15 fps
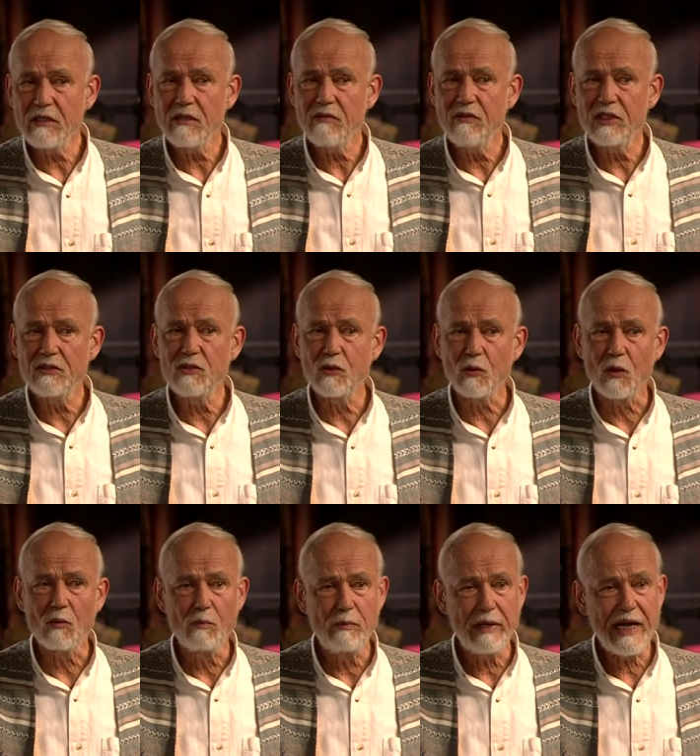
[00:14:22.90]

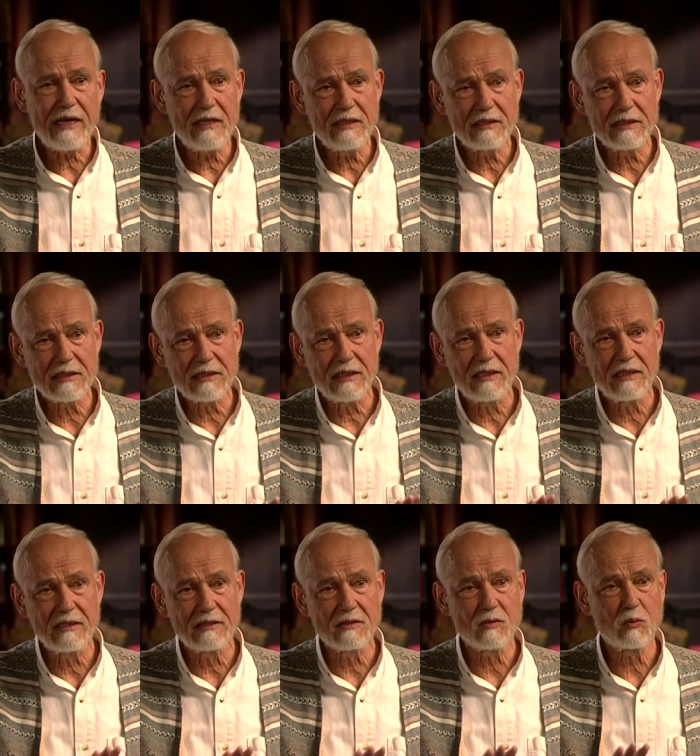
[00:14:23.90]
individual makes
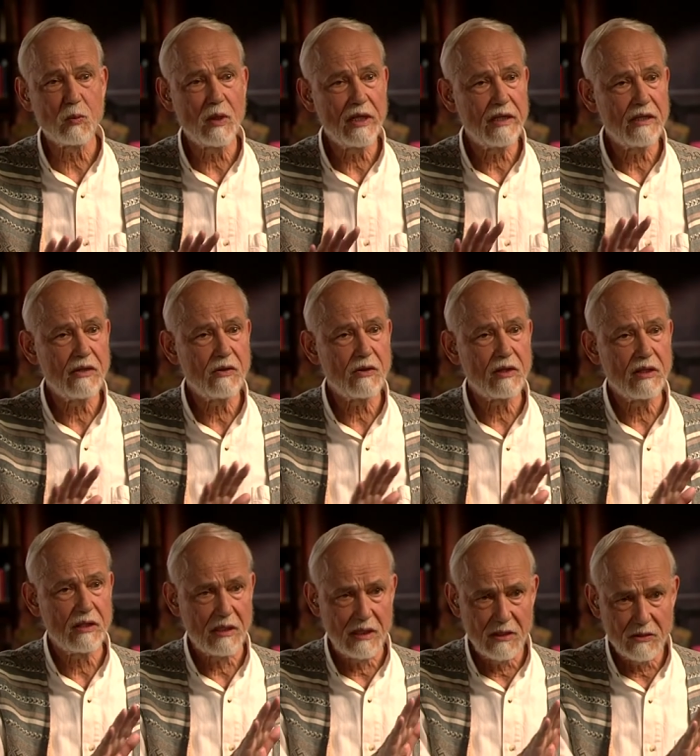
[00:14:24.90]
its way,
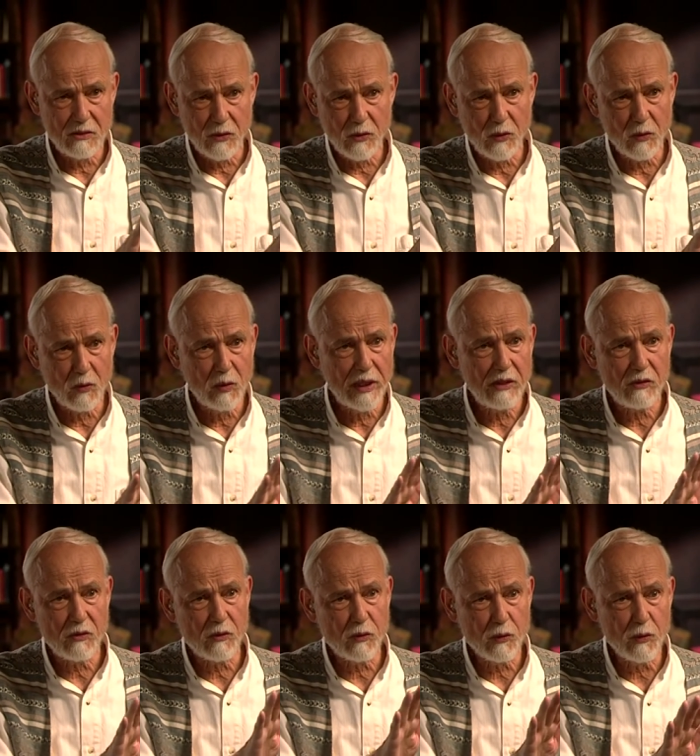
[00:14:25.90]
his or her way
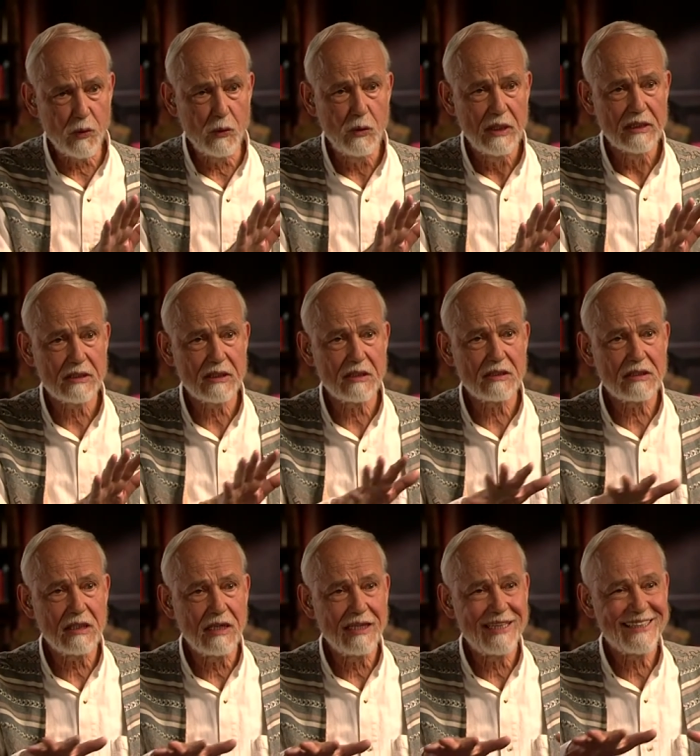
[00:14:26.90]
through
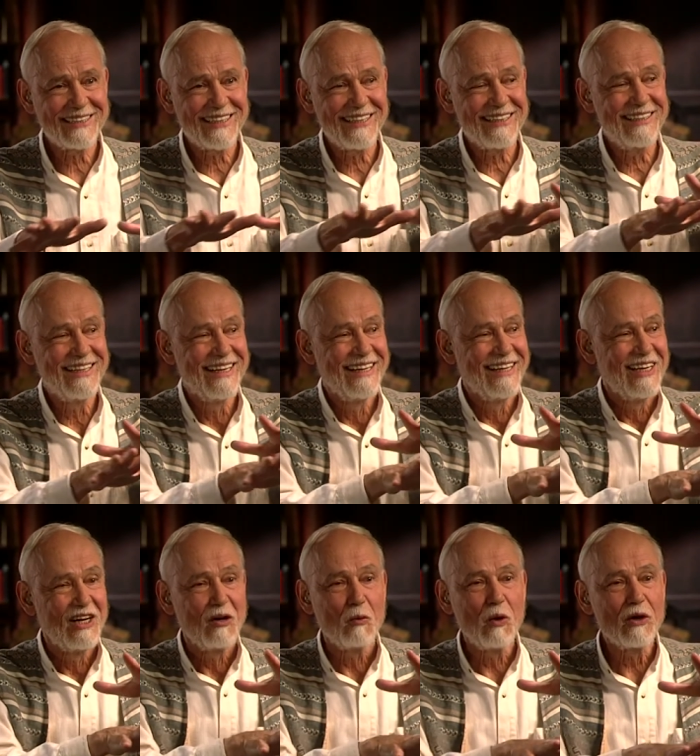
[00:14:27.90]
society,
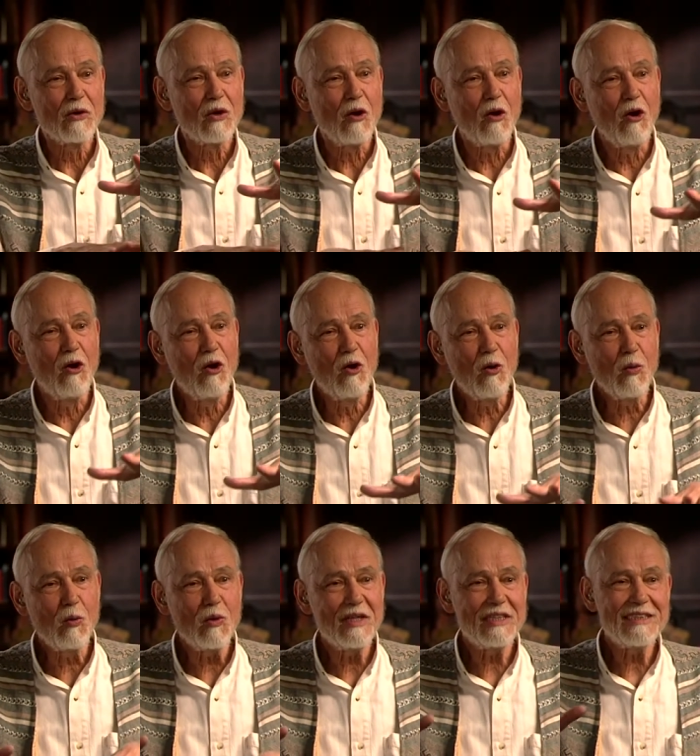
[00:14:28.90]
we're
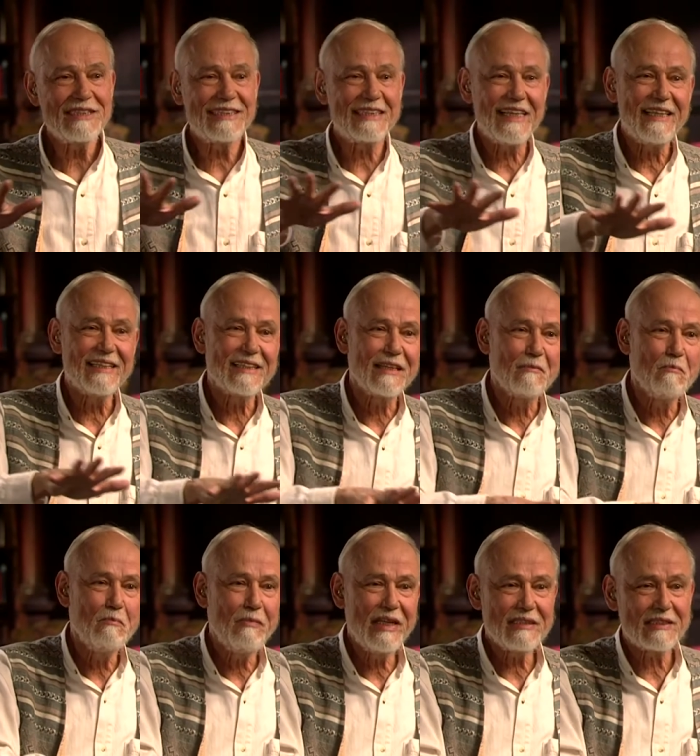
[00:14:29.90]
always in the
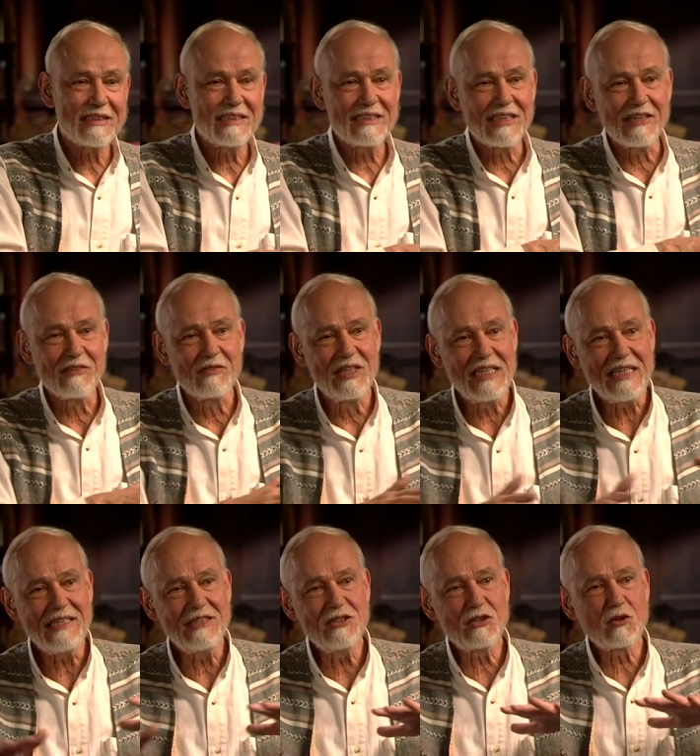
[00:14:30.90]
midst of
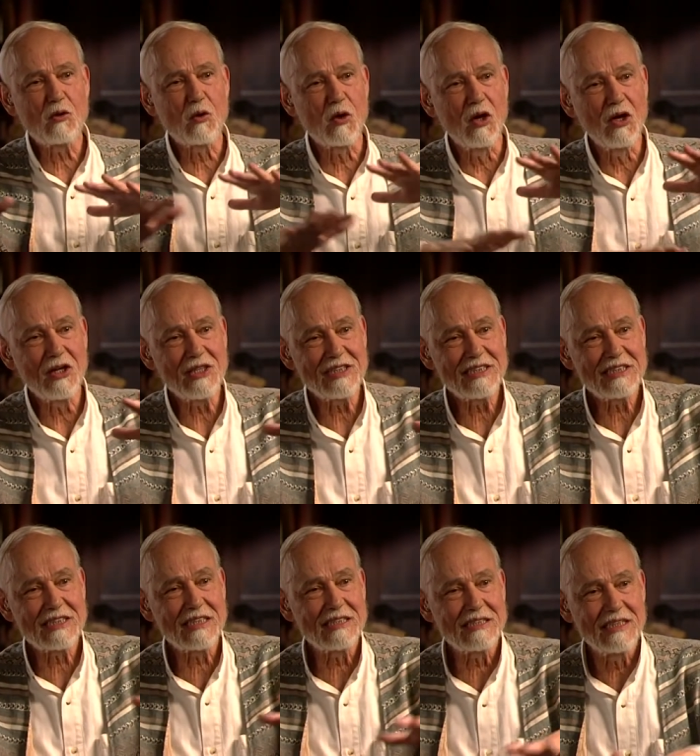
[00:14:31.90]
these
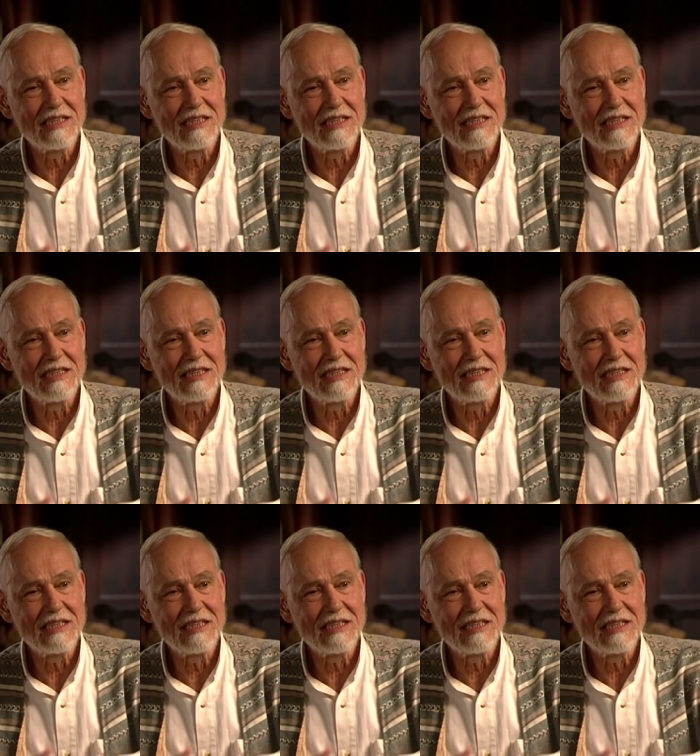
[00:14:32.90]
cross